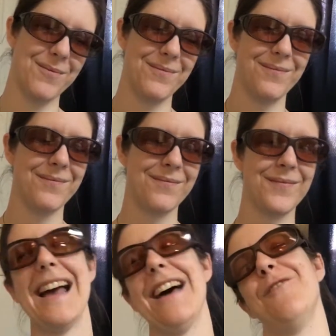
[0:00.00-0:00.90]
them.
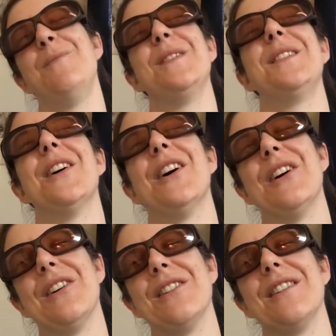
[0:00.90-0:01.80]
Have
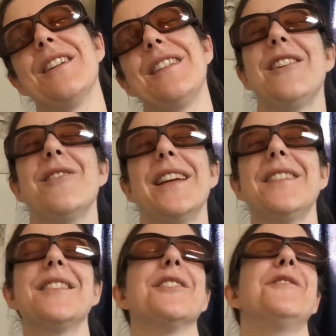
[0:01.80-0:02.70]
bizarre
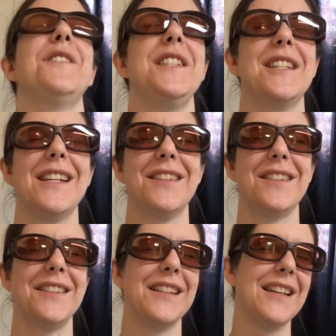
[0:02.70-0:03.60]
Codex
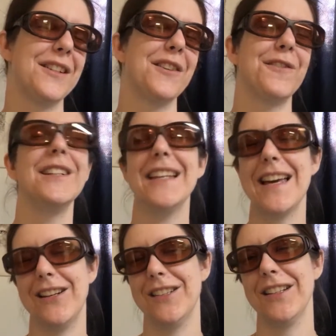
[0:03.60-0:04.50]

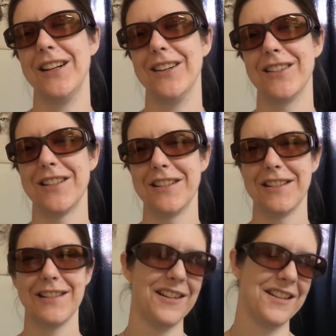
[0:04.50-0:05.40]
Seraphinianus
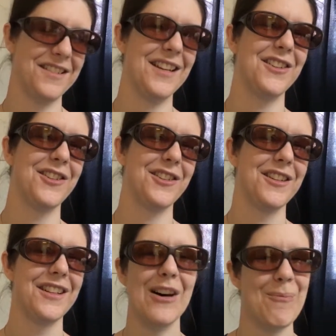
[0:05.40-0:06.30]
art
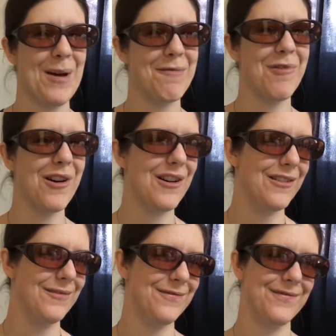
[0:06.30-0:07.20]
cross-stitched on my
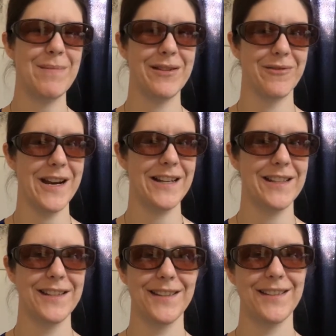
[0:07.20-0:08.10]
wall. It'd be
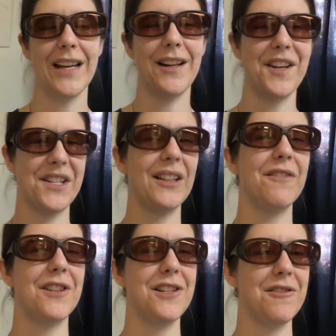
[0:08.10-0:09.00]
great. I'd also
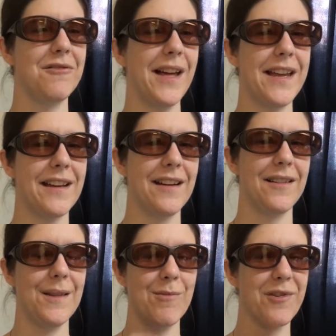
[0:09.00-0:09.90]
love to do, like,
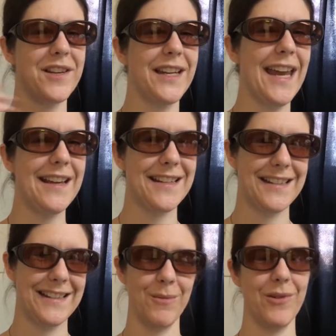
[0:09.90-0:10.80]
the Moria
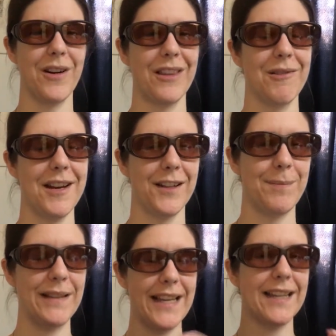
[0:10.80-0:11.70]
Gate from Lord of the Rings,
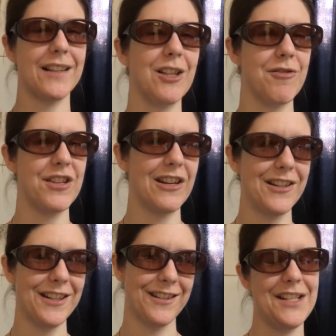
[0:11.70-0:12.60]
but, like,
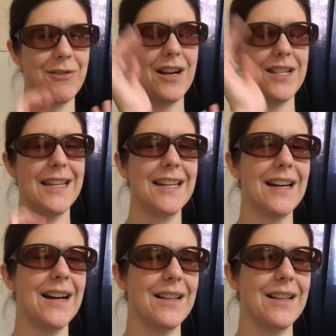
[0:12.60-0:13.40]
glow-in-the-dark, and do it on, like